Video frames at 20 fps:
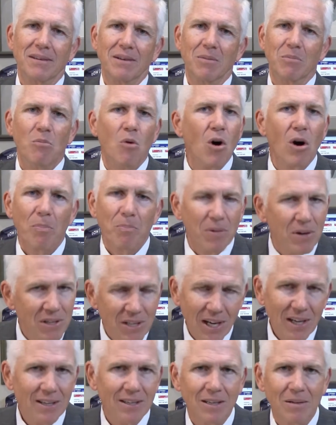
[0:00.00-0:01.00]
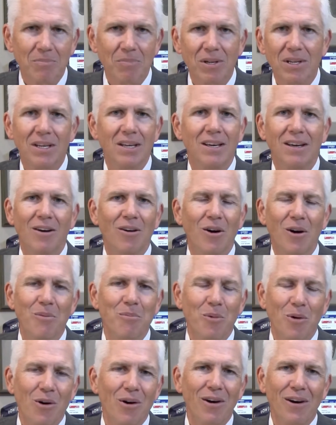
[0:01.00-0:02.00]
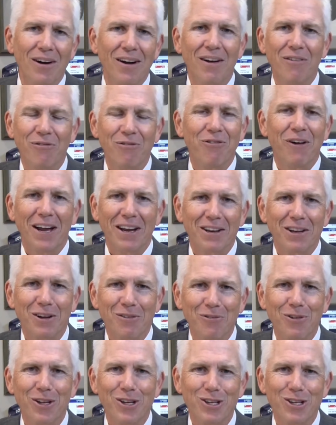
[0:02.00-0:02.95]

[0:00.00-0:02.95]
more predictably or more effectively